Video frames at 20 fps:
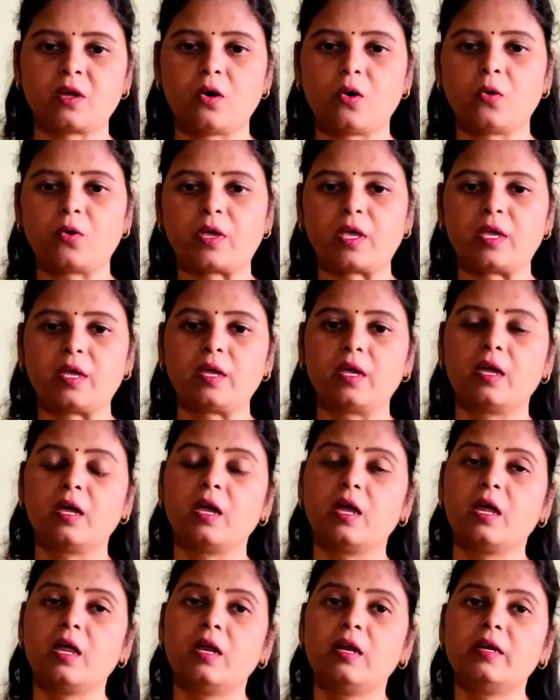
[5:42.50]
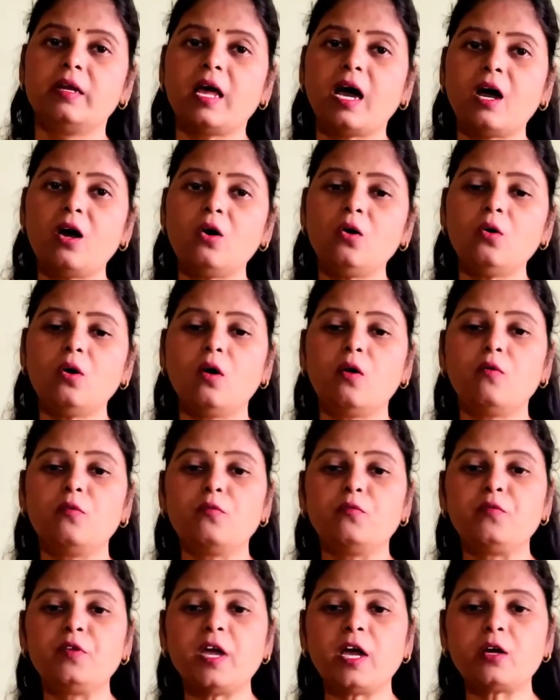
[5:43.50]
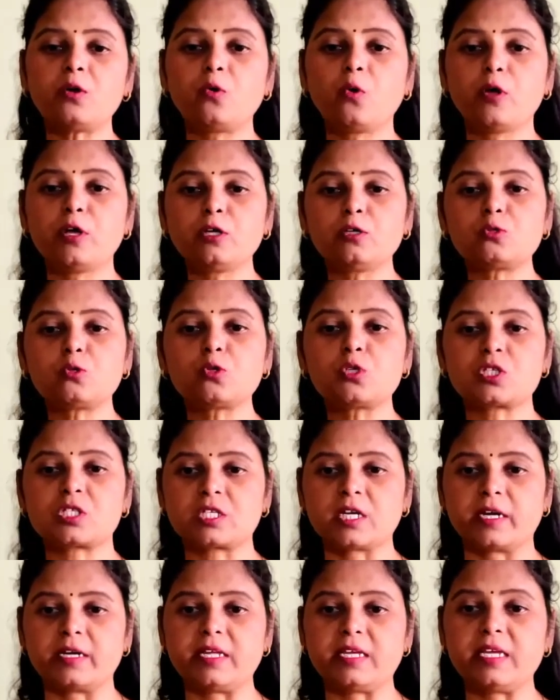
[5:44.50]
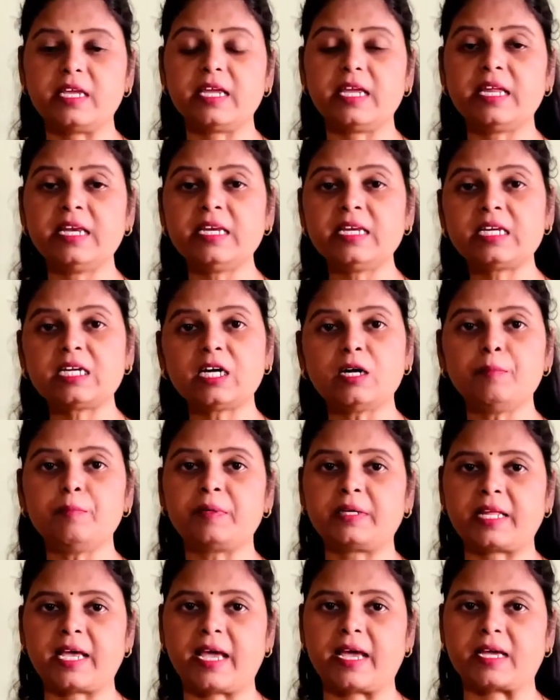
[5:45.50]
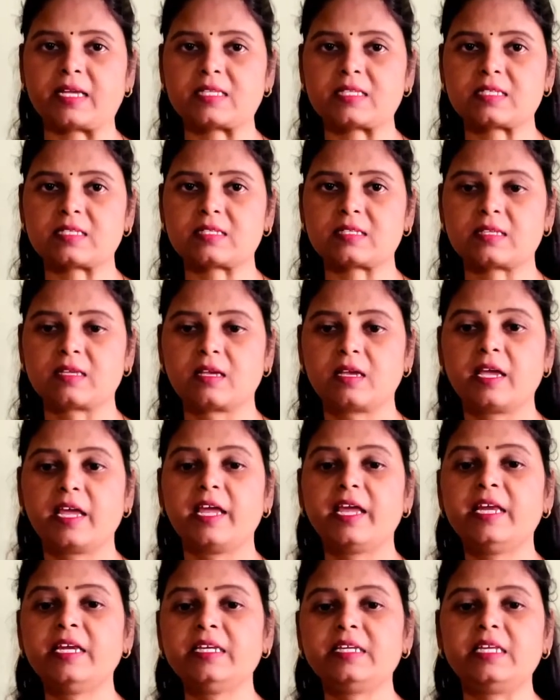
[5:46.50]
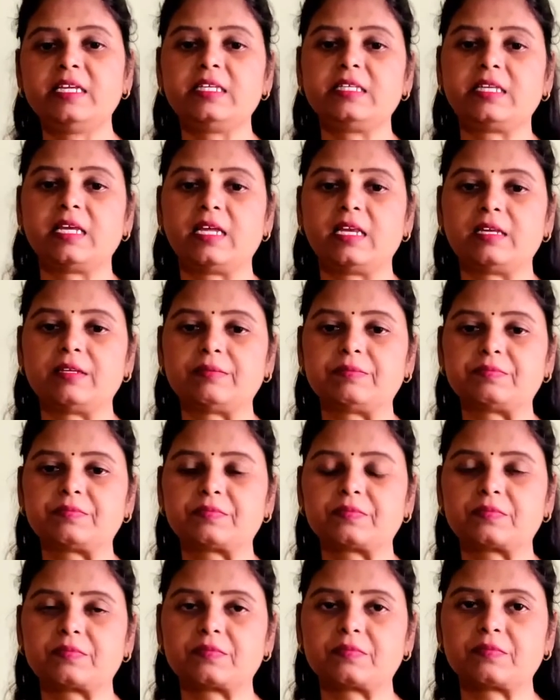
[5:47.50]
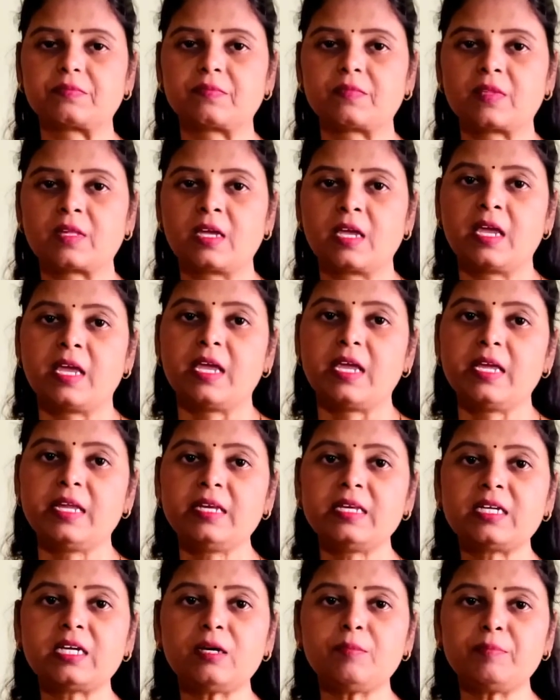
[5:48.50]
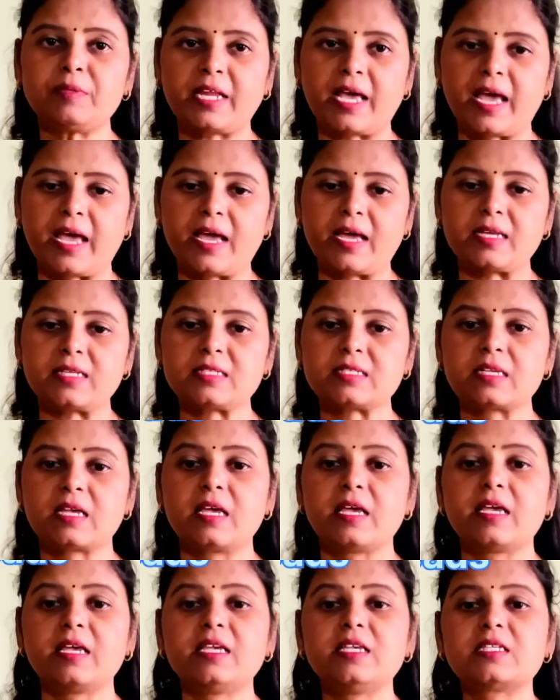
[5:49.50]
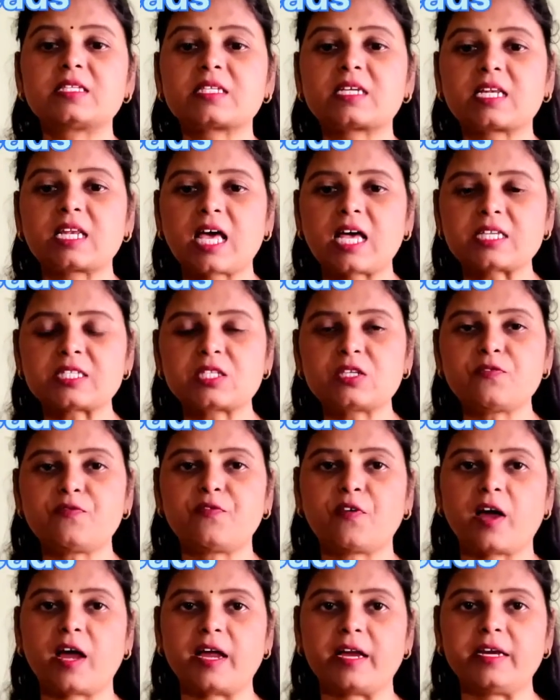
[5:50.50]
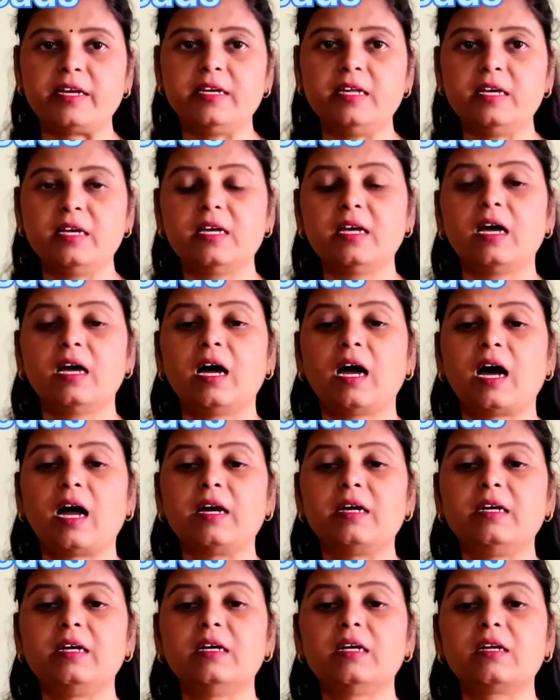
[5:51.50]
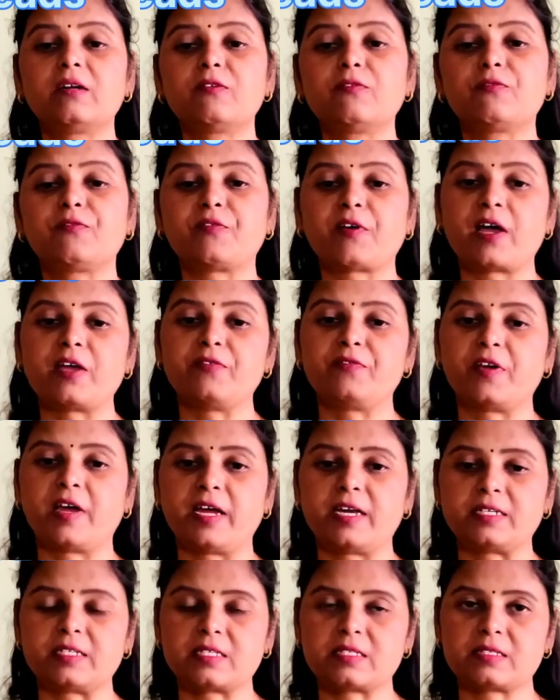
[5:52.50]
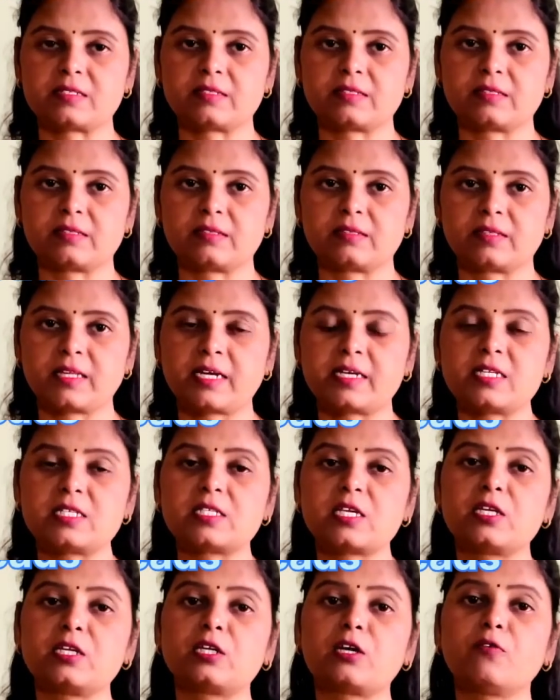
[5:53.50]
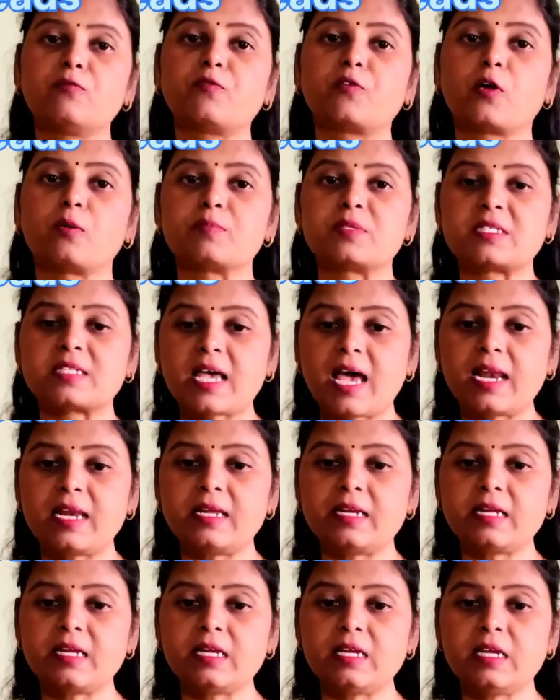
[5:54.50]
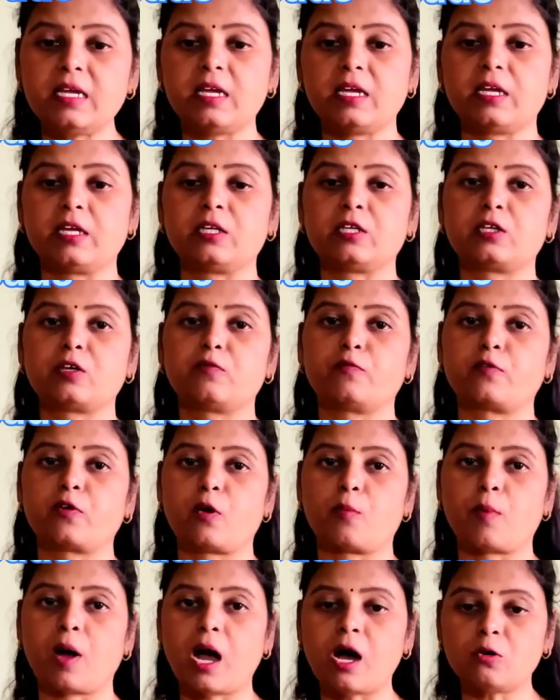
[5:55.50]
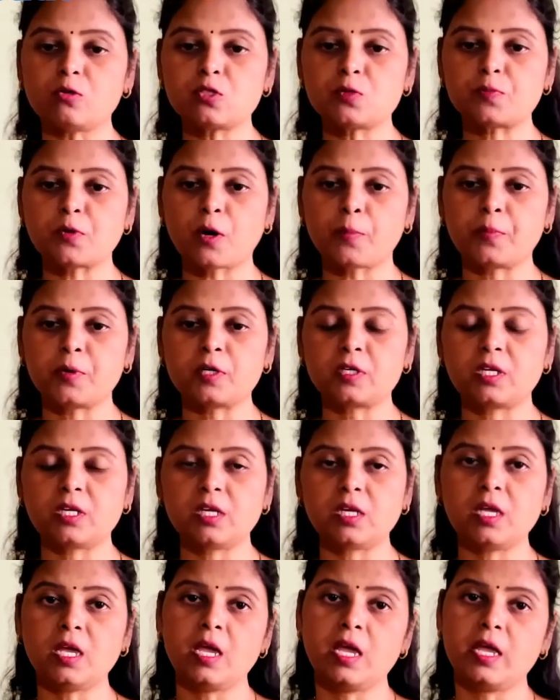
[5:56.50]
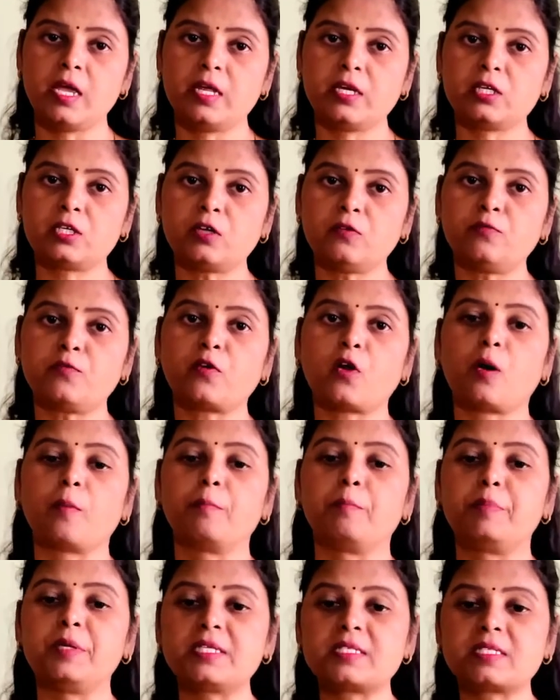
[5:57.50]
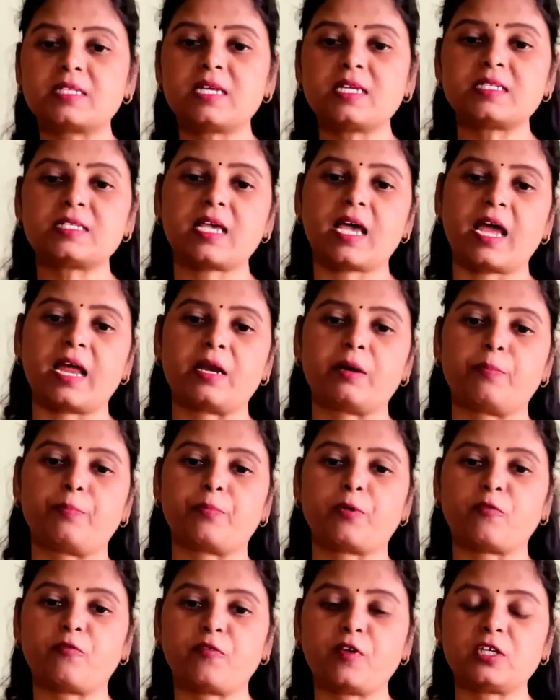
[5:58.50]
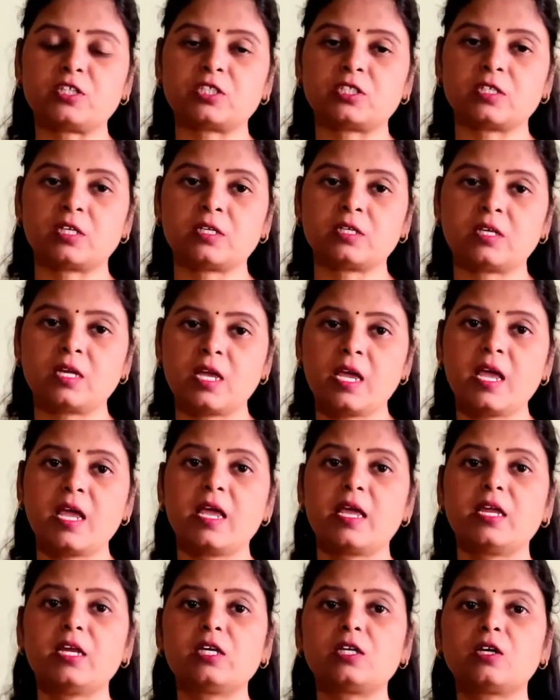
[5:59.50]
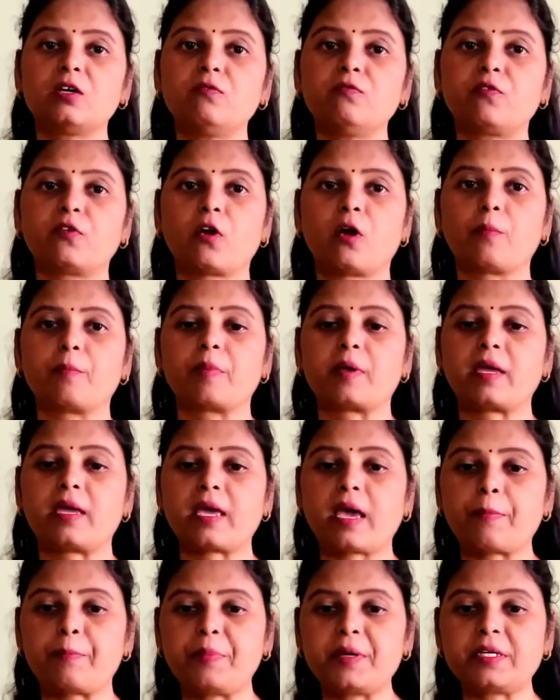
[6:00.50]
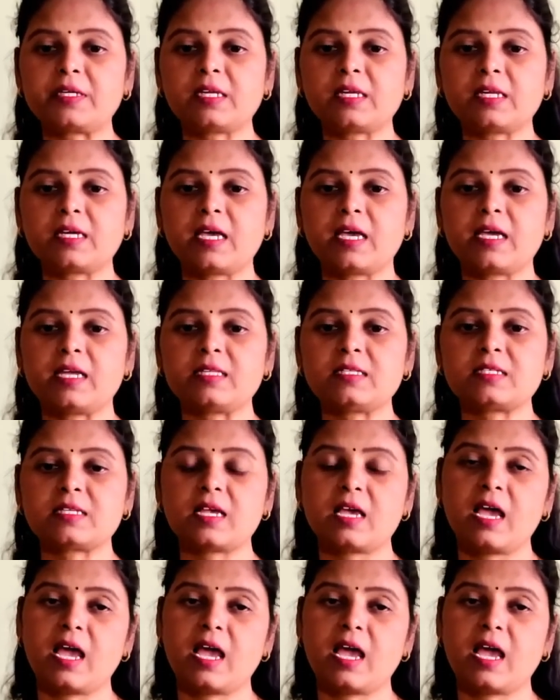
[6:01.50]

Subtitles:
Okay. Now we are going to study income tax in detail. Income tax is classified under 5 heads. That is income from salary, income from house property, income from business and profession, income from capital gains,